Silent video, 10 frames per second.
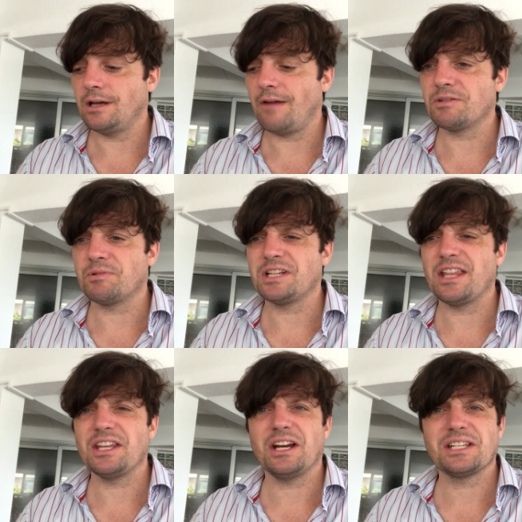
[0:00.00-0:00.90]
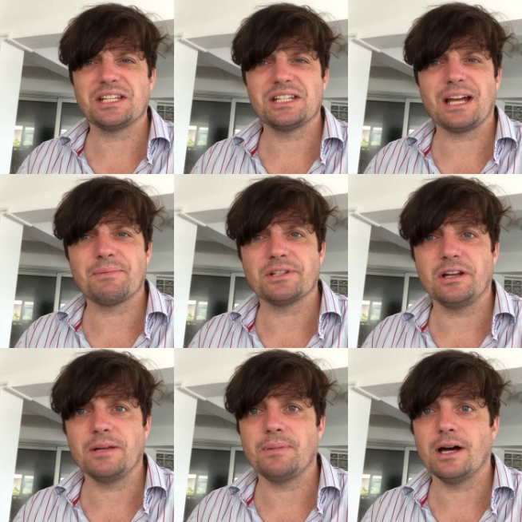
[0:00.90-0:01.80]
having to pretend the United States is
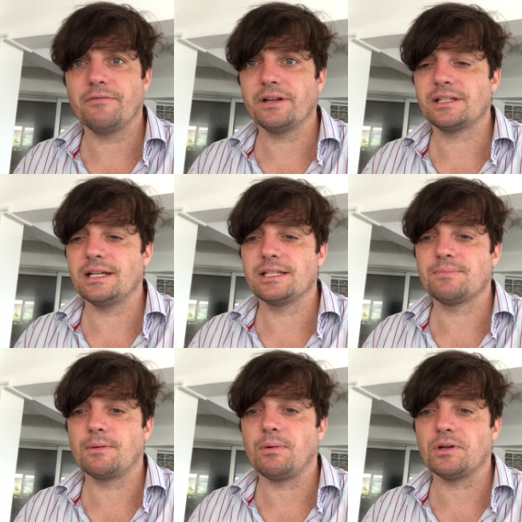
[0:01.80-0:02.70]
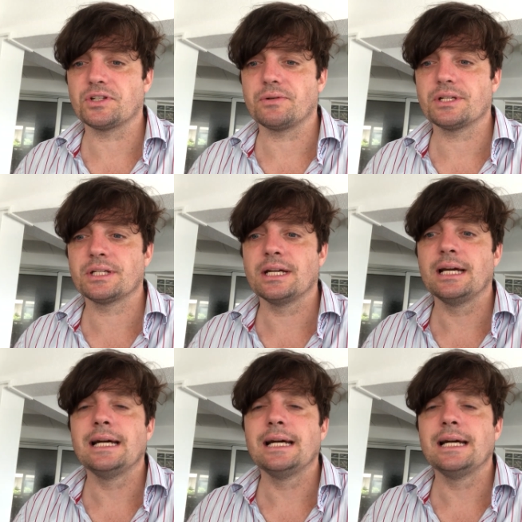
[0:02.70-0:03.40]
absolutely perfect. It's preposterous.